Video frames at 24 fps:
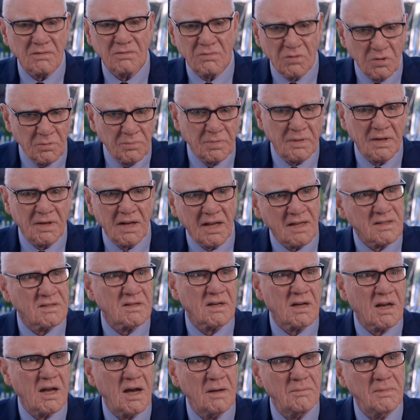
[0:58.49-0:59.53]
Rupert has
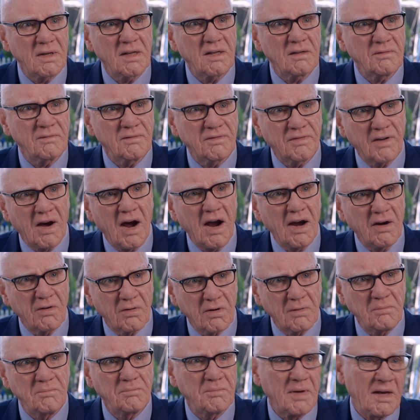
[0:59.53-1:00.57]
to come in and fire
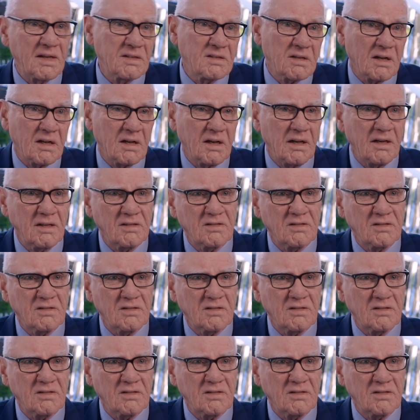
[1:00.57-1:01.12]
him, basically.